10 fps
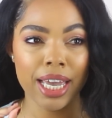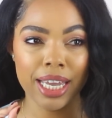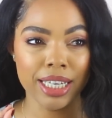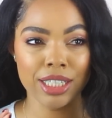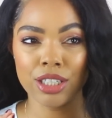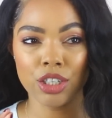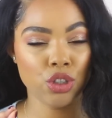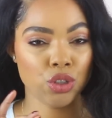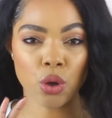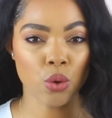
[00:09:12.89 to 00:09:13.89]
it is
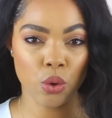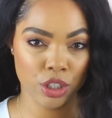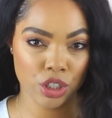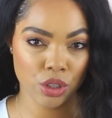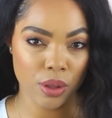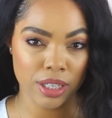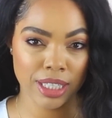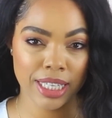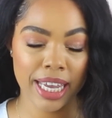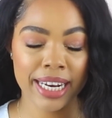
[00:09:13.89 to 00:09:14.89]
so gorgeous on the
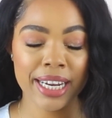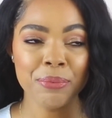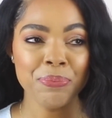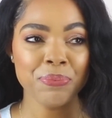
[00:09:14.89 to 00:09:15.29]
skin.